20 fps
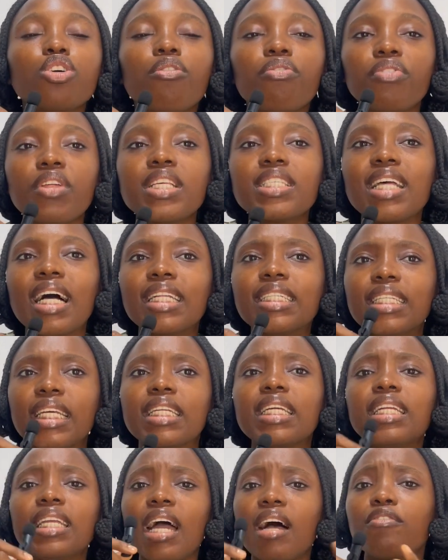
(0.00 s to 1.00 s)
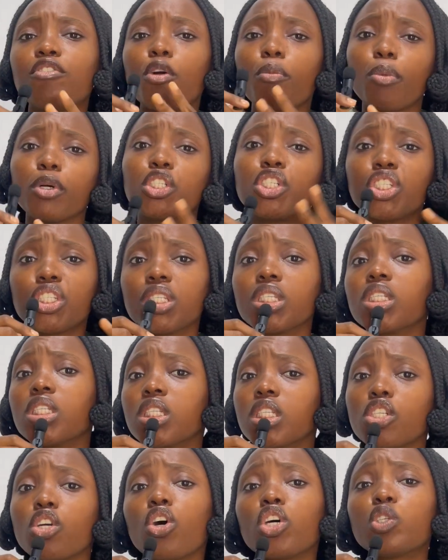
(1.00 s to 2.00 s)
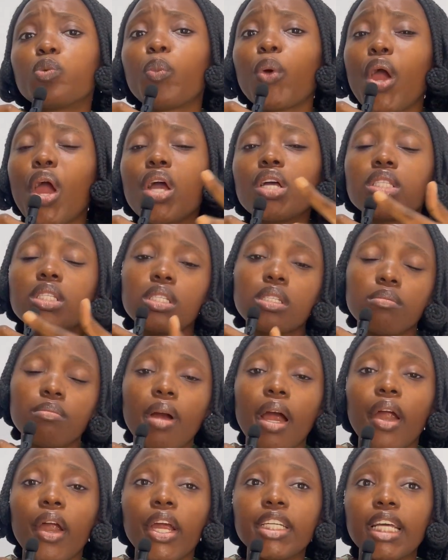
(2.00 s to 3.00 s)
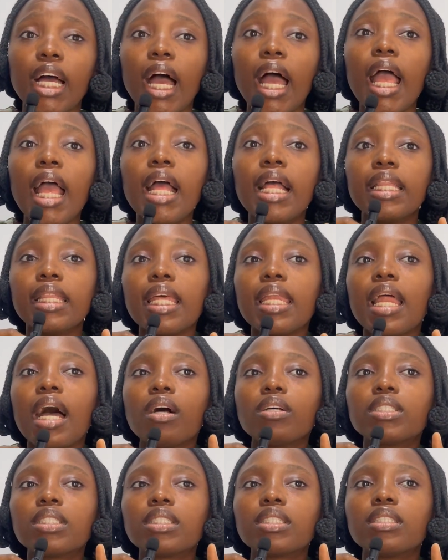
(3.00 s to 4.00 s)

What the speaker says: of things that they didn't have the opportunity to discuss prior to the marriage that they now